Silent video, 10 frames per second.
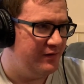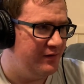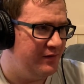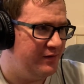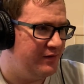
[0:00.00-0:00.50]

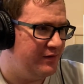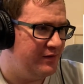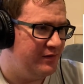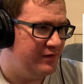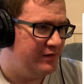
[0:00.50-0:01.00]

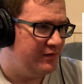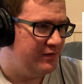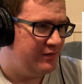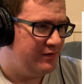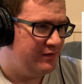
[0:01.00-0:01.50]

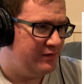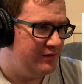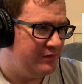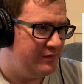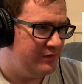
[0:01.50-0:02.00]

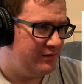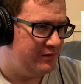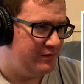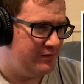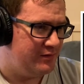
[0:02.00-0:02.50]

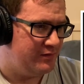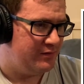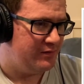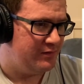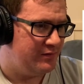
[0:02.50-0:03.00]

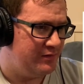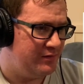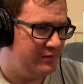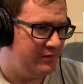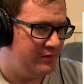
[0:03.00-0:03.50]

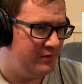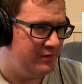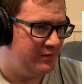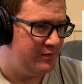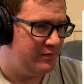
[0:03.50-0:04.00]

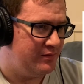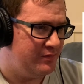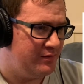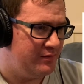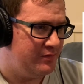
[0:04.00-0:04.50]

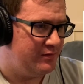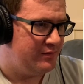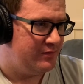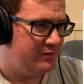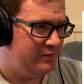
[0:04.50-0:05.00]

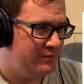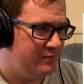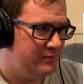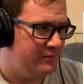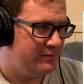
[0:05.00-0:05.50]
(no one is talking)